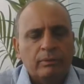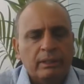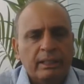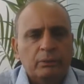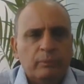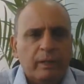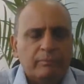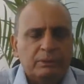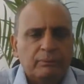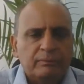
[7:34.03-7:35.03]
heat wave
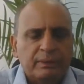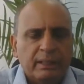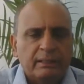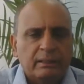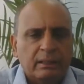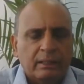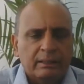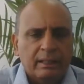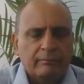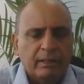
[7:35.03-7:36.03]
which we've seen in the
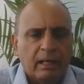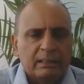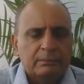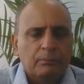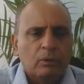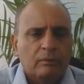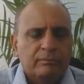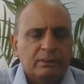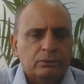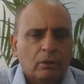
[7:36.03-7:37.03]
country, and we last spoke of
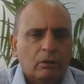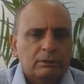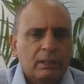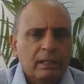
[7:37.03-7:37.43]
these stocks.